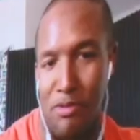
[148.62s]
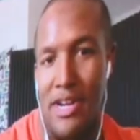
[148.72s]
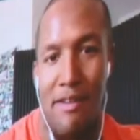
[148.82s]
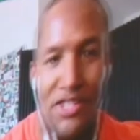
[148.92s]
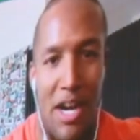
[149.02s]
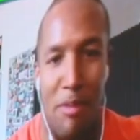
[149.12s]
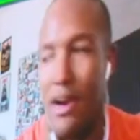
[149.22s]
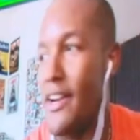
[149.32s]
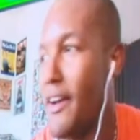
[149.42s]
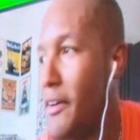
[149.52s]
a job right now.
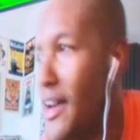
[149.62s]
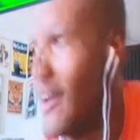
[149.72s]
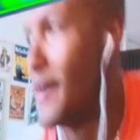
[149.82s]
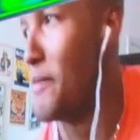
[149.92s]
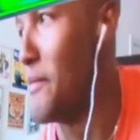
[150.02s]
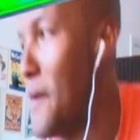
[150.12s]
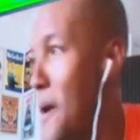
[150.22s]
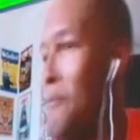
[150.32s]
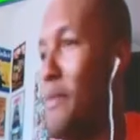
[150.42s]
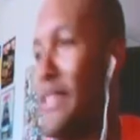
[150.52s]

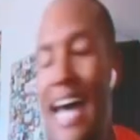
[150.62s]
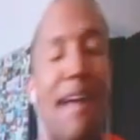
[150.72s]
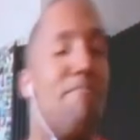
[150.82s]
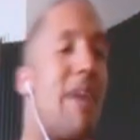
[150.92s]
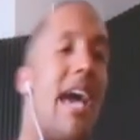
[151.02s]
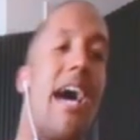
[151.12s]
But that, man,